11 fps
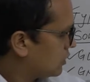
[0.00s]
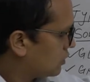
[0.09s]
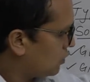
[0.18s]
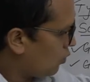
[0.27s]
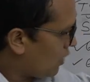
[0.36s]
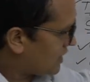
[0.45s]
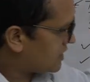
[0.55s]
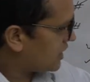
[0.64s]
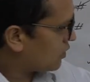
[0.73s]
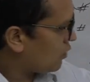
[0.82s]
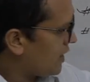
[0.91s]
what's
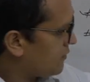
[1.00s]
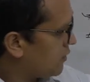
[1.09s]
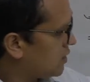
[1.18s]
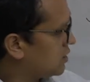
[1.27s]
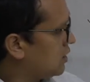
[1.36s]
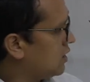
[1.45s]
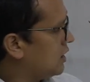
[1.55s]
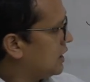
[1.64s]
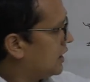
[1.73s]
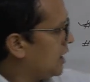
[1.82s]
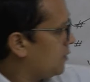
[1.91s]
required for the
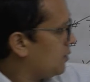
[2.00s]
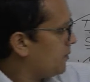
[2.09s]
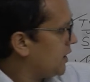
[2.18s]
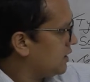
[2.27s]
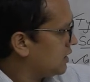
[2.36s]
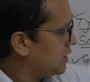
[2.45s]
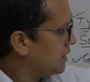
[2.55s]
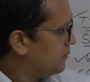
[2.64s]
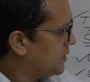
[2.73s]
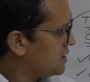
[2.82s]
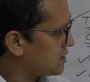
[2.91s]
development
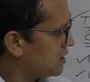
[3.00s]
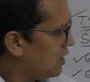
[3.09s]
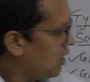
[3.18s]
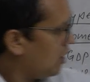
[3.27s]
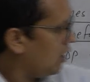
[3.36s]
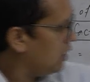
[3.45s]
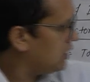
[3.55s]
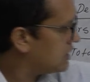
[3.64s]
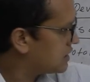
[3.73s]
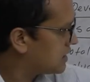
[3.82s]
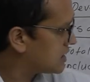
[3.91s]
means all
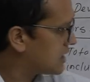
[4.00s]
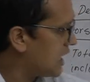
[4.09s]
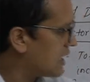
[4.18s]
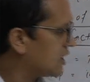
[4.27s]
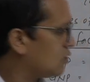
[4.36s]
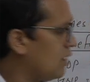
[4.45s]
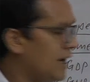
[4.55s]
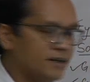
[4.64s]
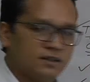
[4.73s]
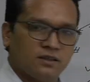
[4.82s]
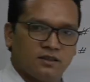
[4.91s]
these things are required.
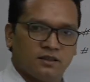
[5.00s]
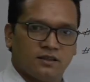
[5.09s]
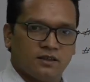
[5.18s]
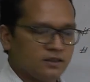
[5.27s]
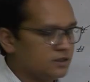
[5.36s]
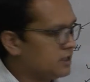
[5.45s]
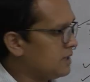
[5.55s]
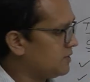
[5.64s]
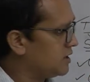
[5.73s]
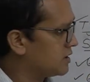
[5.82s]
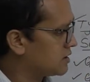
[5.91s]
Same
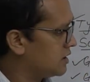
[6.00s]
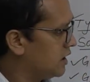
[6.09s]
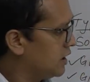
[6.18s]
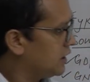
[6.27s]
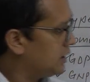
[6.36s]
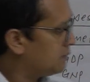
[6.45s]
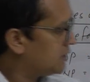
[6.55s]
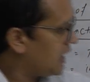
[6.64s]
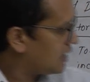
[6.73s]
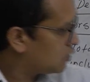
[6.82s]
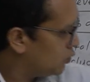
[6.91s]
things. If
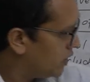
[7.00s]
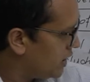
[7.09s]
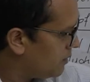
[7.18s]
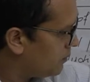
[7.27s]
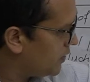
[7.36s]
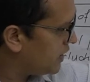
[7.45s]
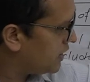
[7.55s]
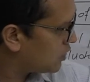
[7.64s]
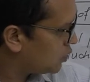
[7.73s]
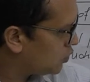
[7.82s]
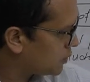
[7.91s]
that will be
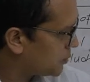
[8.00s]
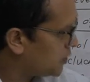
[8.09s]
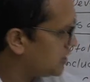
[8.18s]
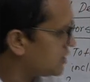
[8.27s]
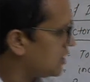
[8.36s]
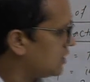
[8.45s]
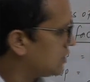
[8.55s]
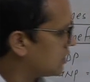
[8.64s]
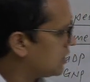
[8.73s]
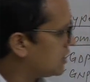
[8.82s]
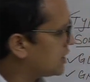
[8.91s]
in good position,
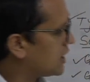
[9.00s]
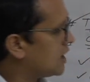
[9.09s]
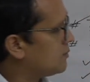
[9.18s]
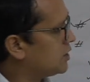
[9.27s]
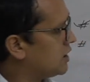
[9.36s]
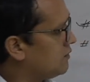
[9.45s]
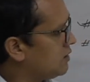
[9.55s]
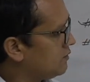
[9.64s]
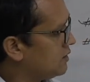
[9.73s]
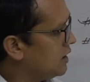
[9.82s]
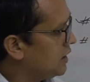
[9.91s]
country can be
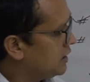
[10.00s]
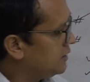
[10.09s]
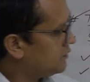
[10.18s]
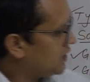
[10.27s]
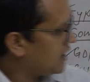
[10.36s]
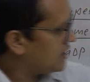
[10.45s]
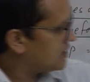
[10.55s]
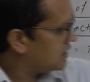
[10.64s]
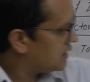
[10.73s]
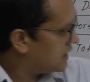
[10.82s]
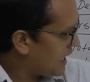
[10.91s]
developed. If that is
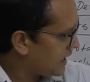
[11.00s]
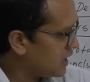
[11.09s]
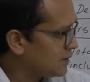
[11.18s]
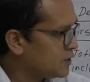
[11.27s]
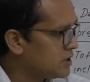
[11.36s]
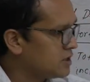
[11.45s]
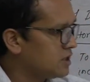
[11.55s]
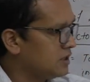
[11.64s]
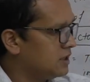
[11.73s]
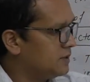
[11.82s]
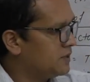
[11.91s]
in lacking
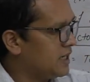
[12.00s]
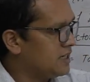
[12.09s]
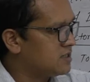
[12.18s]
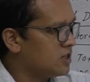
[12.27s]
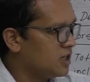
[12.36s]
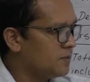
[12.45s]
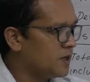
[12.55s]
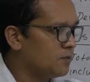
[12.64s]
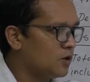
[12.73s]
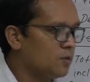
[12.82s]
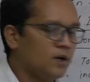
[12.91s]
position, if that is not being
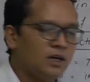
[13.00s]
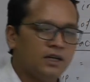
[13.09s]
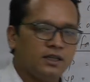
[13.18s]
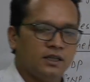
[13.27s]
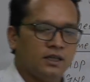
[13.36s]
properly,